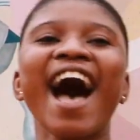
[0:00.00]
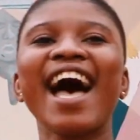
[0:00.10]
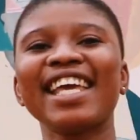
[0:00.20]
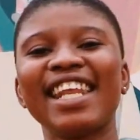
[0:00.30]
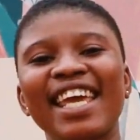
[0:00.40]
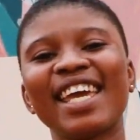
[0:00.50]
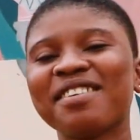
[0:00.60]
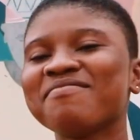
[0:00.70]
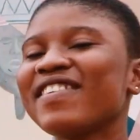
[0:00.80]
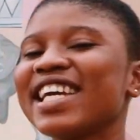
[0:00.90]
I day
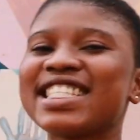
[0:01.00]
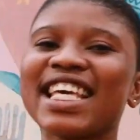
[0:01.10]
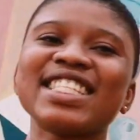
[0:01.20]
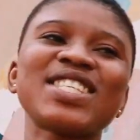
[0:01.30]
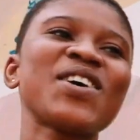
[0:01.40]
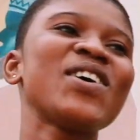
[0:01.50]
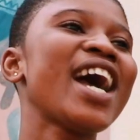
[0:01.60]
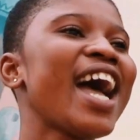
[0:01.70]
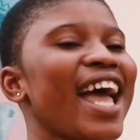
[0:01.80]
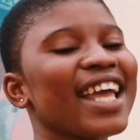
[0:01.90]
on my center.
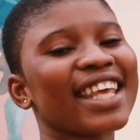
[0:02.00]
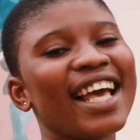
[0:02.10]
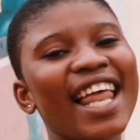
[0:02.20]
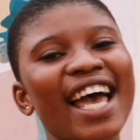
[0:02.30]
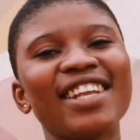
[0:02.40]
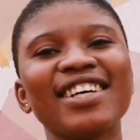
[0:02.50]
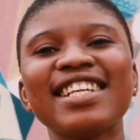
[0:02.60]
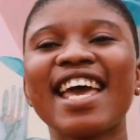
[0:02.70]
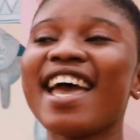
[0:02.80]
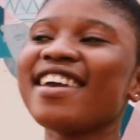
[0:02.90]
Girl, I
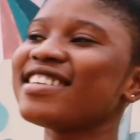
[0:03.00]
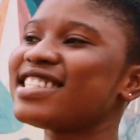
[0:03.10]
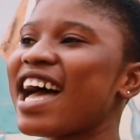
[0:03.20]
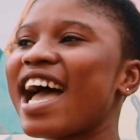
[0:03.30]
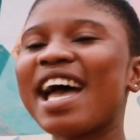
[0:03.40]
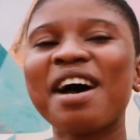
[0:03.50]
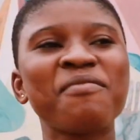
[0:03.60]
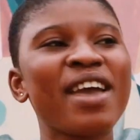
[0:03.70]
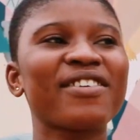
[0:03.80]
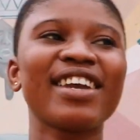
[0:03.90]
don't day time. I
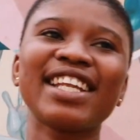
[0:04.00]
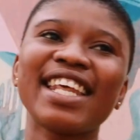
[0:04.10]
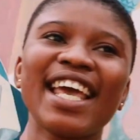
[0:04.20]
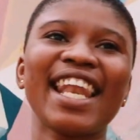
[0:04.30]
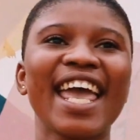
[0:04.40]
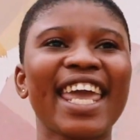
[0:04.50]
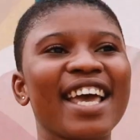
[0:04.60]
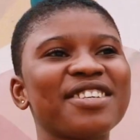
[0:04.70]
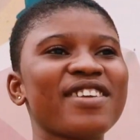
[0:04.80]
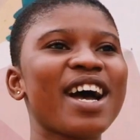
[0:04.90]
make it day like
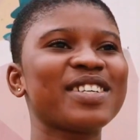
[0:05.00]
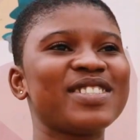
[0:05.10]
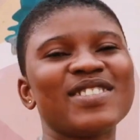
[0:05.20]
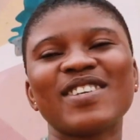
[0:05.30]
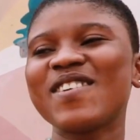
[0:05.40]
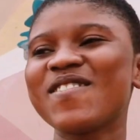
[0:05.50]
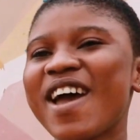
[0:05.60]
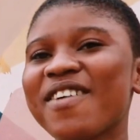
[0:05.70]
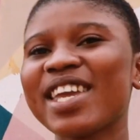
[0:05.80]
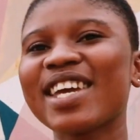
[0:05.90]
extra cool.
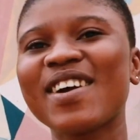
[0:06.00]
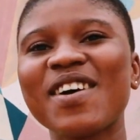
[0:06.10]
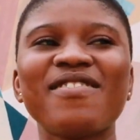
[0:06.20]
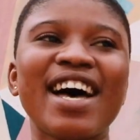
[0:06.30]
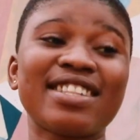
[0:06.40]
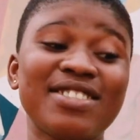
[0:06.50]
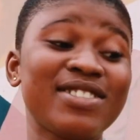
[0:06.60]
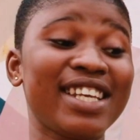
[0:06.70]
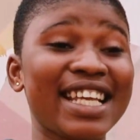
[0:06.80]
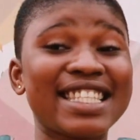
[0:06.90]
When we go back
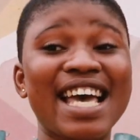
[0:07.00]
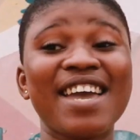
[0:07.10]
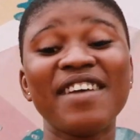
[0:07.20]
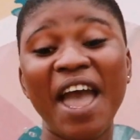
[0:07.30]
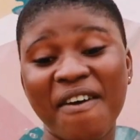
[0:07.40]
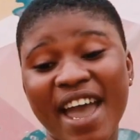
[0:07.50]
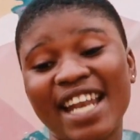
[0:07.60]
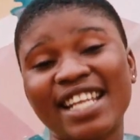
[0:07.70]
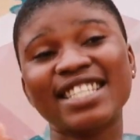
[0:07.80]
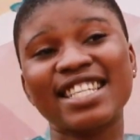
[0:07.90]
to the time
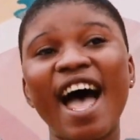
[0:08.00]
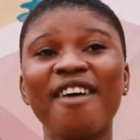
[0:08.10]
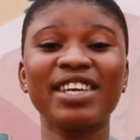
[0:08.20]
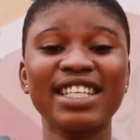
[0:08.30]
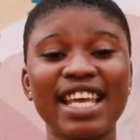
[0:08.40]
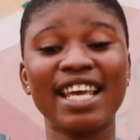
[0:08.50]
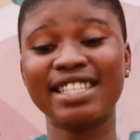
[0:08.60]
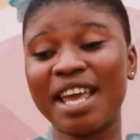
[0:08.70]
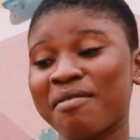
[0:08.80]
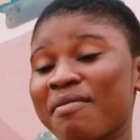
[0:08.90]
when this love is sheshe